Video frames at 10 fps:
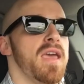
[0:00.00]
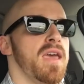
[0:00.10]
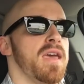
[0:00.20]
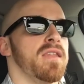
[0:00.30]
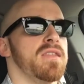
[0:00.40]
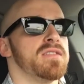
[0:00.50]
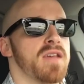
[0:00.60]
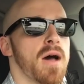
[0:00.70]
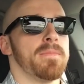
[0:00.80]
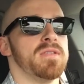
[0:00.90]
in these
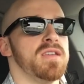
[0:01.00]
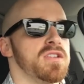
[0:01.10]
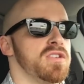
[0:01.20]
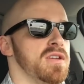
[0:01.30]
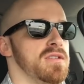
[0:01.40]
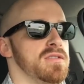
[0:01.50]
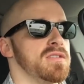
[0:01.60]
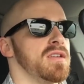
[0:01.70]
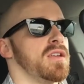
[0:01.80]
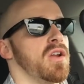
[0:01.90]

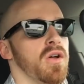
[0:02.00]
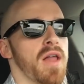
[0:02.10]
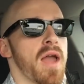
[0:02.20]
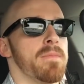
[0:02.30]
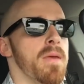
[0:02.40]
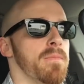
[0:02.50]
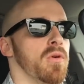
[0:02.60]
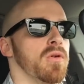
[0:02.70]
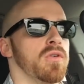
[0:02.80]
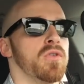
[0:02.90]
competitions. You know, a lot of
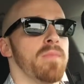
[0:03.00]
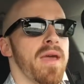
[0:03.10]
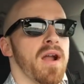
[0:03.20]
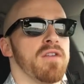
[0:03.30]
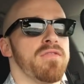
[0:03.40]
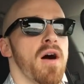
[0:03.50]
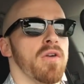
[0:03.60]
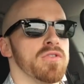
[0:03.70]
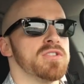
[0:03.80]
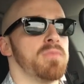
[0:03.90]
people who may not
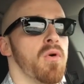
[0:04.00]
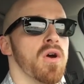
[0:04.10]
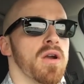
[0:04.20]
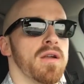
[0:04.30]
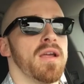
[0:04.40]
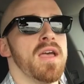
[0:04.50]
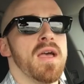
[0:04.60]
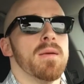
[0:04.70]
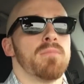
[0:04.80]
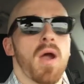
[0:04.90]
follow the sport
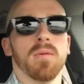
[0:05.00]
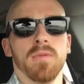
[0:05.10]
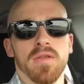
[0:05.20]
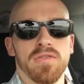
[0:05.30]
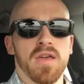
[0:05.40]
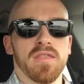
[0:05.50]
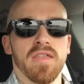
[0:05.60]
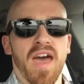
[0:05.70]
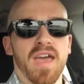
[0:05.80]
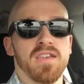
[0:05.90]
probably think
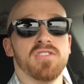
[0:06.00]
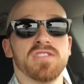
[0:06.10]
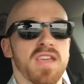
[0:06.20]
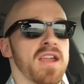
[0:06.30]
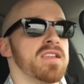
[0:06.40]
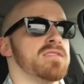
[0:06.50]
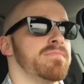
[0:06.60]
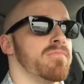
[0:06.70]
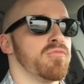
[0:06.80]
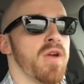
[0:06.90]
that you just get as
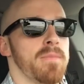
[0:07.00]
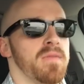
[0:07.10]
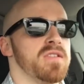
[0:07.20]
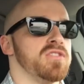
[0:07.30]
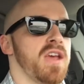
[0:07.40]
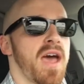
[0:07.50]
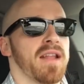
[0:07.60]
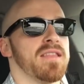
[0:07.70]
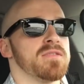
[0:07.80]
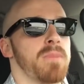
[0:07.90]
ripped and
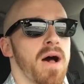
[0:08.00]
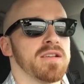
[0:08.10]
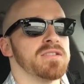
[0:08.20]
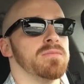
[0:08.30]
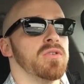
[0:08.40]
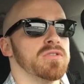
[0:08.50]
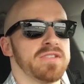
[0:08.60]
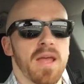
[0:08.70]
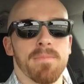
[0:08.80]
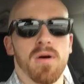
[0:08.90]
jacked as possible,
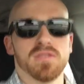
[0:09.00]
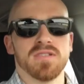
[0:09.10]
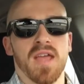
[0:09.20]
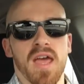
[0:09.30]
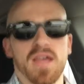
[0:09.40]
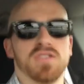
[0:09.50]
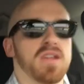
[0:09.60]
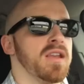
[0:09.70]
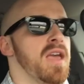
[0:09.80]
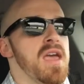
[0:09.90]
step on stage,
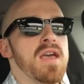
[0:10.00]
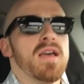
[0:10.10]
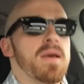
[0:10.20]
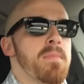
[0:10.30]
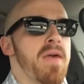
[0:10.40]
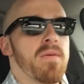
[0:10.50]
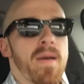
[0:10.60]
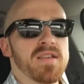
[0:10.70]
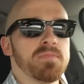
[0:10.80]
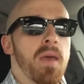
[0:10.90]
and may the
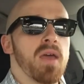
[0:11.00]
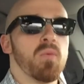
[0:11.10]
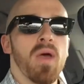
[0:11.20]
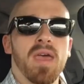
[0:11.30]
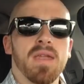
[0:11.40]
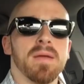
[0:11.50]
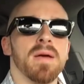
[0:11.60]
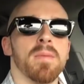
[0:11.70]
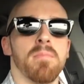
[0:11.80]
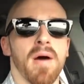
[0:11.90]
best man win.
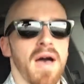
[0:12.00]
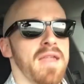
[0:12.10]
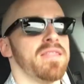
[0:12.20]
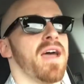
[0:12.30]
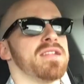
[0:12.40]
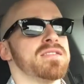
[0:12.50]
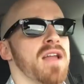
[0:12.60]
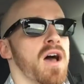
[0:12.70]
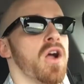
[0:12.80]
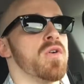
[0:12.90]
But that's
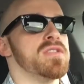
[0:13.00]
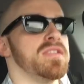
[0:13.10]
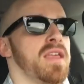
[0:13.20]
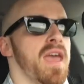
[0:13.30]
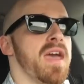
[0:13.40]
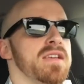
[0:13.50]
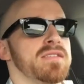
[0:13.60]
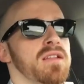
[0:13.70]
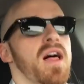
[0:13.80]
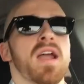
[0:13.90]
not always the
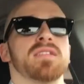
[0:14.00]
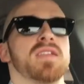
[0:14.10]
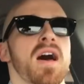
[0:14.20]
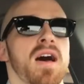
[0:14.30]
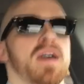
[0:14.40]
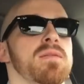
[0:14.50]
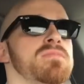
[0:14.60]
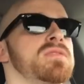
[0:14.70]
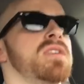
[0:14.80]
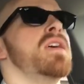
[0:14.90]
case. A lot of
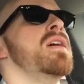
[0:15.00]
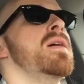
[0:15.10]
times,